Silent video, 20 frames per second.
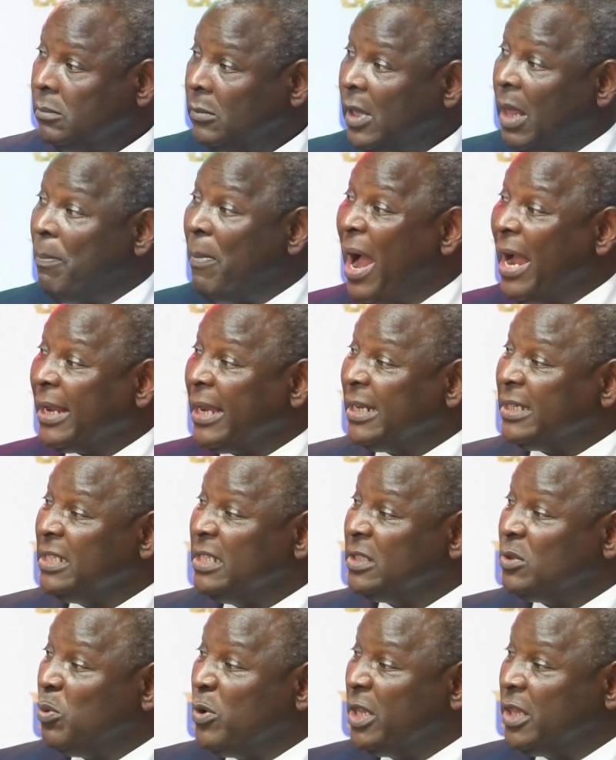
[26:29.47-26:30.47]
The market
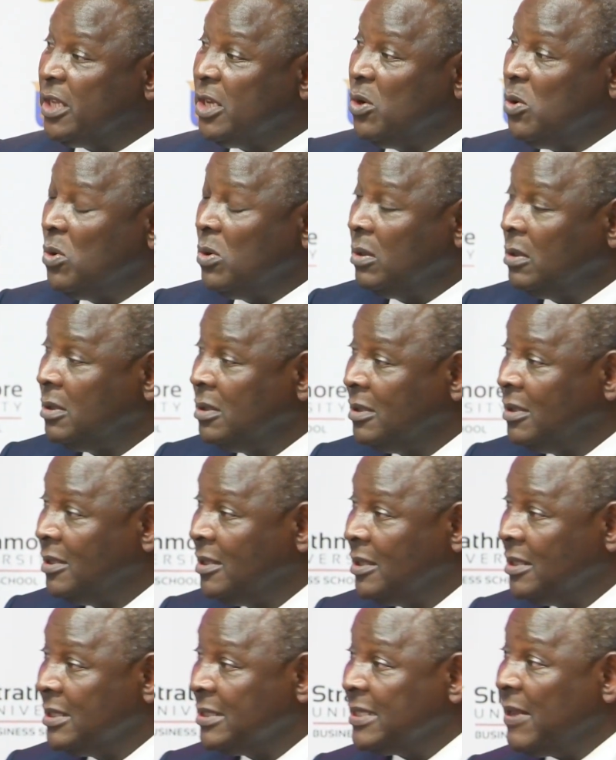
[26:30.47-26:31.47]
is with you.
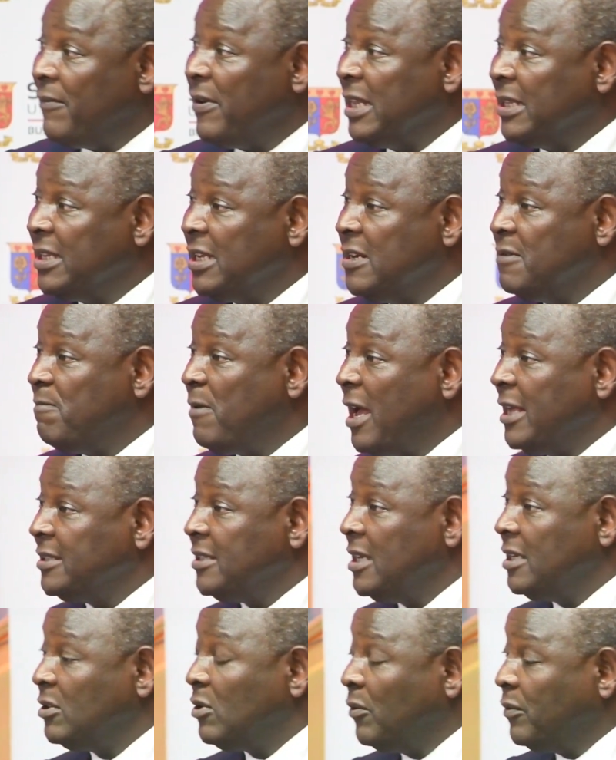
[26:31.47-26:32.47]

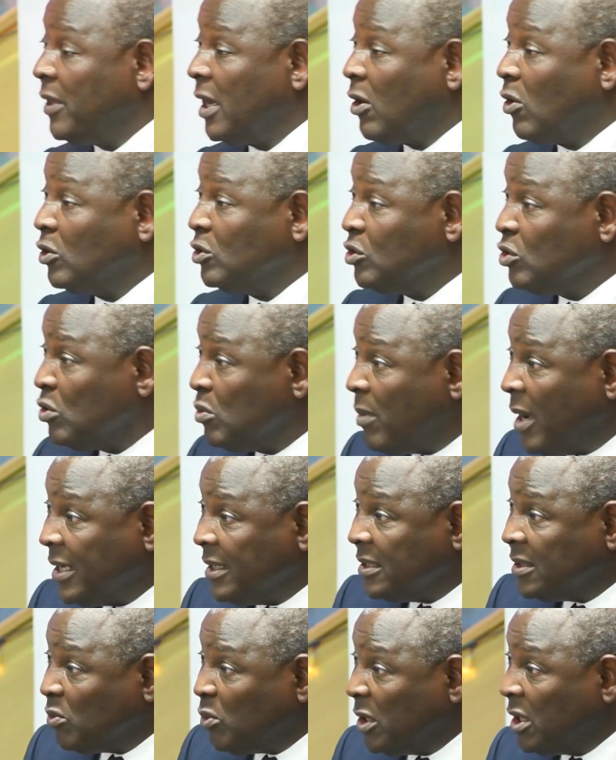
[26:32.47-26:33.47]
17% of the consumer
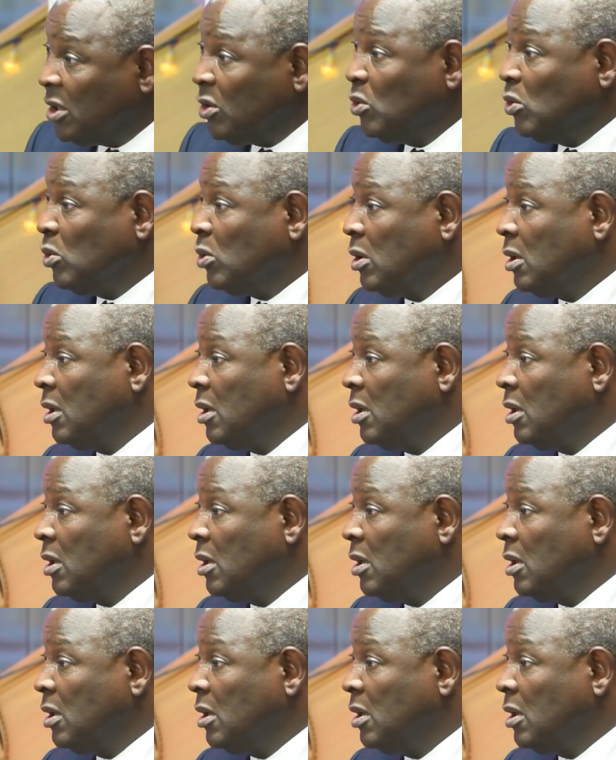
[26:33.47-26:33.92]
is with you.